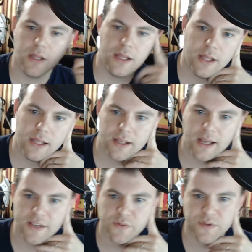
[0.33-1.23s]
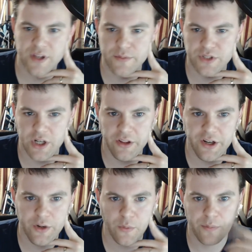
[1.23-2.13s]
Hey you guys, what's up? Charlie
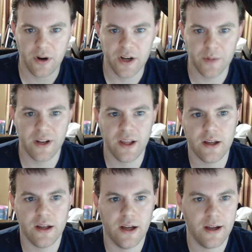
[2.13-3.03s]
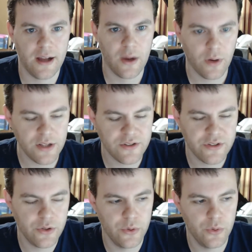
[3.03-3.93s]
here with Prior Media. I wanted
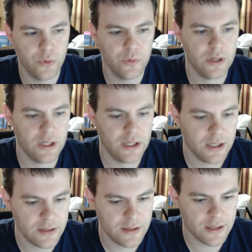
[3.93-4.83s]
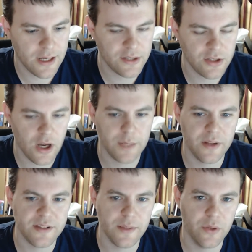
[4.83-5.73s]
to kind of talk
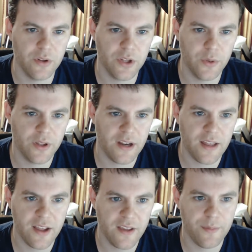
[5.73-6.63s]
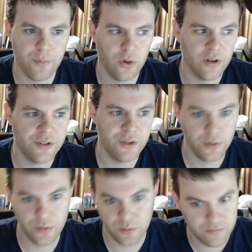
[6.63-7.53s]
about something really quick that I think is important
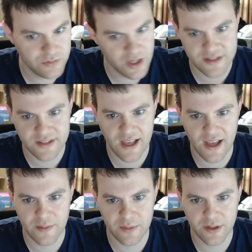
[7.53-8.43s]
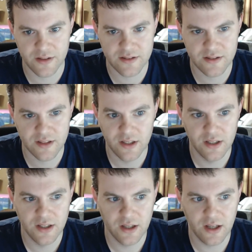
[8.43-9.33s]
to just say because
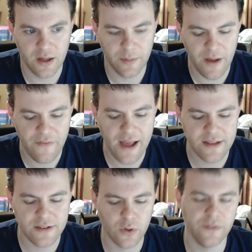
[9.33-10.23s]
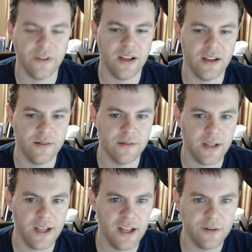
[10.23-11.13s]
I've had sort of an
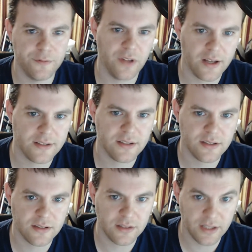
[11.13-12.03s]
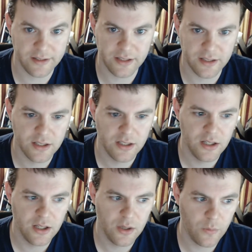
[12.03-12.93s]
influx lately
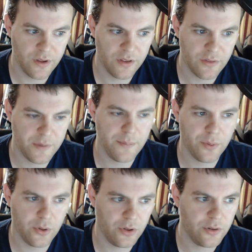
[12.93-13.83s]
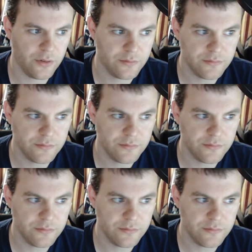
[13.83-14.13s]
with people,